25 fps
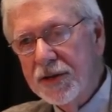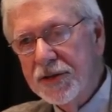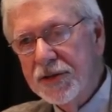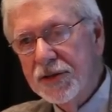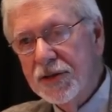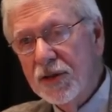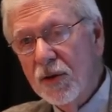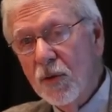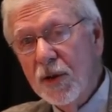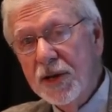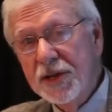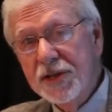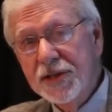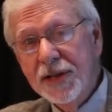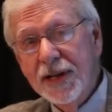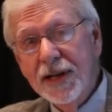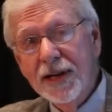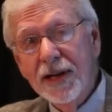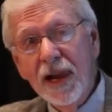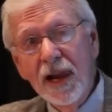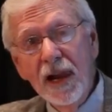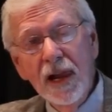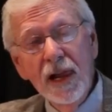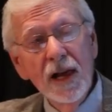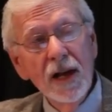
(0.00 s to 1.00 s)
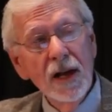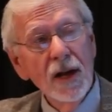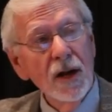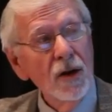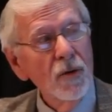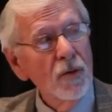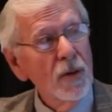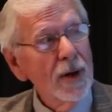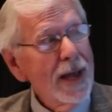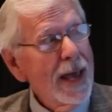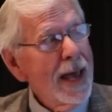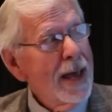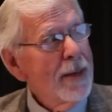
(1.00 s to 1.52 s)
So we said,
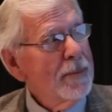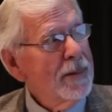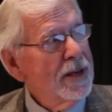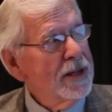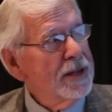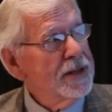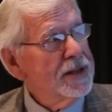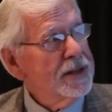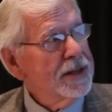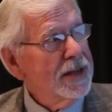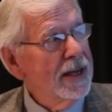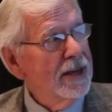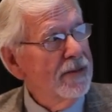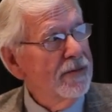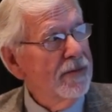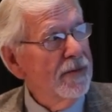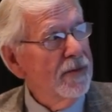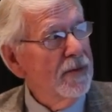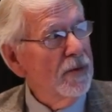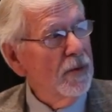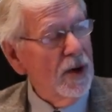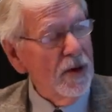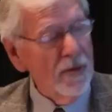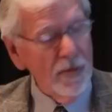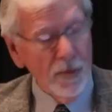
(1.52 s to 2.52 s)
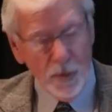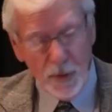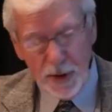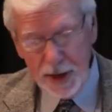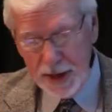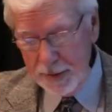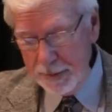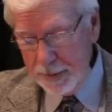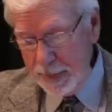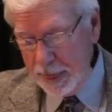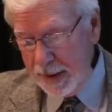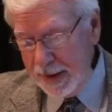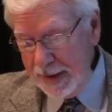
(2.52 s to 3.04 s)
what happens if, if
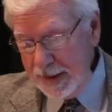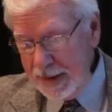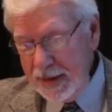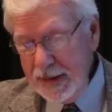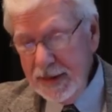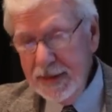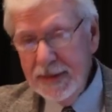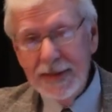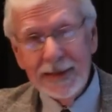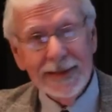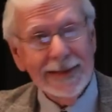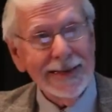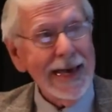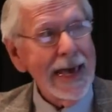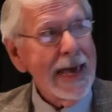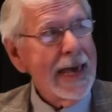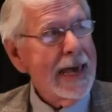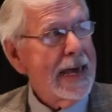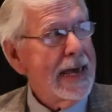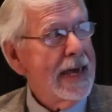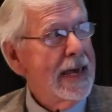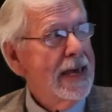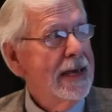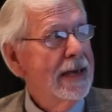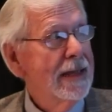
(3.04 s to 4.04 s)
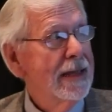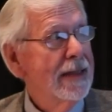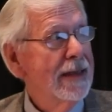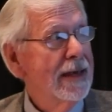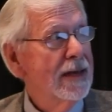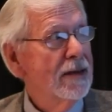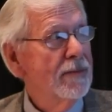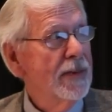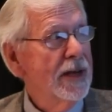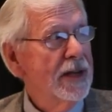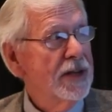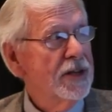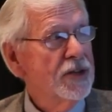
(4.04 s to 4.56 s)
we delay the
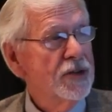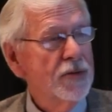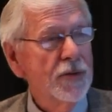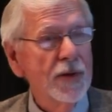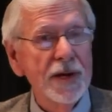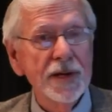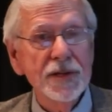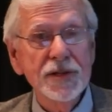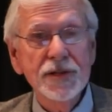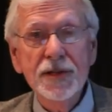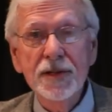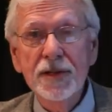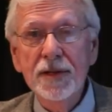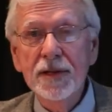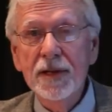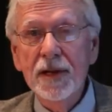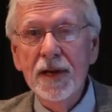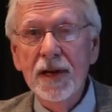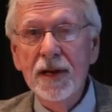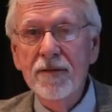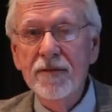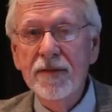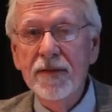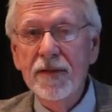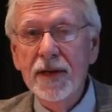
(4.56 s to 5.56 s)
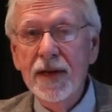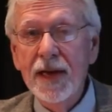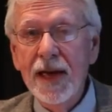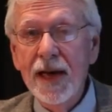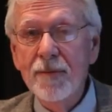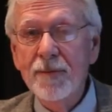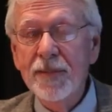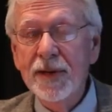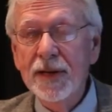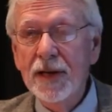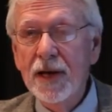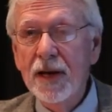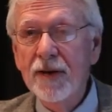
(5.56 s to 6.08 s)
administration of the
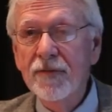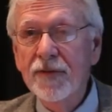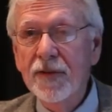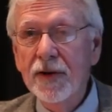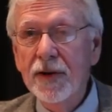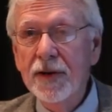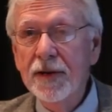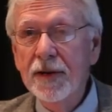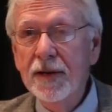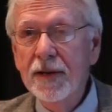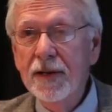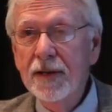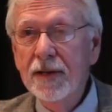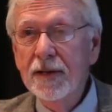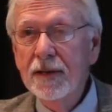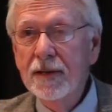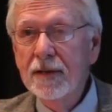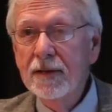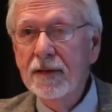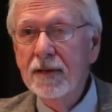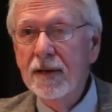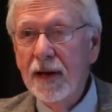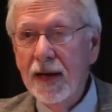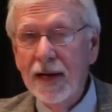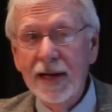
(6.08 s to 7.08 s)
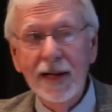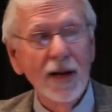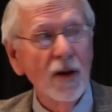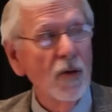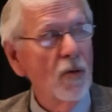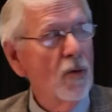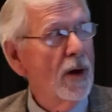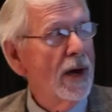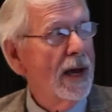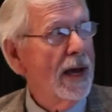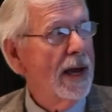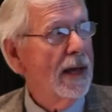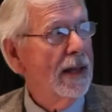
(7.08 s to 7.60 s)
epinephrine a little
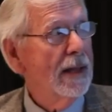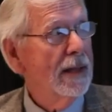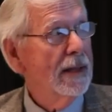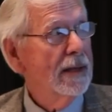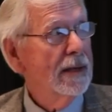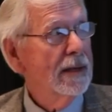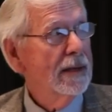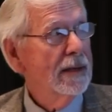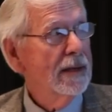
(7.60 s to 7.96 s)
while?